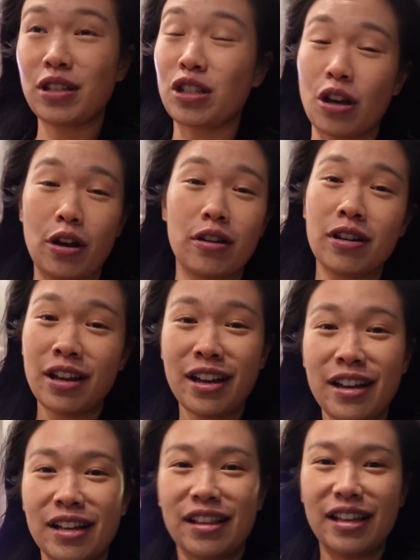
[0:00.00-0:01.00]
So
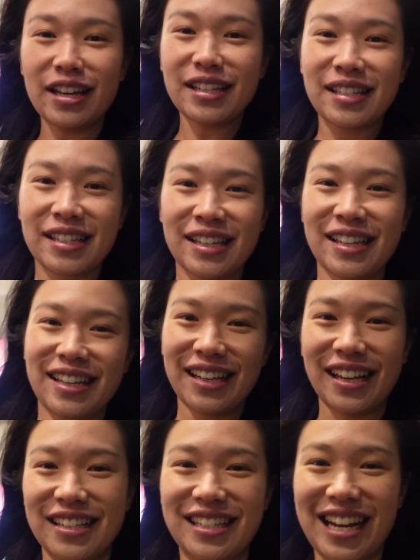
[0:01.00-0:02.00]
this
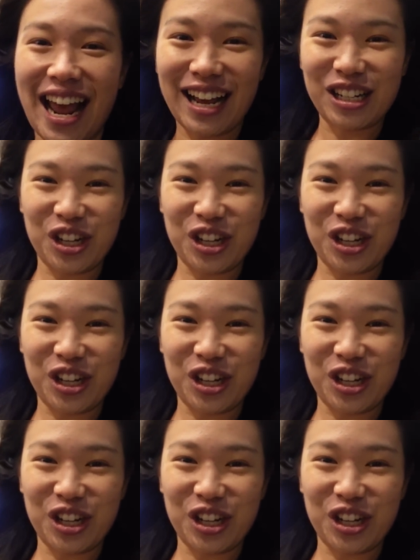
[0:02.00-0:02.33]
is take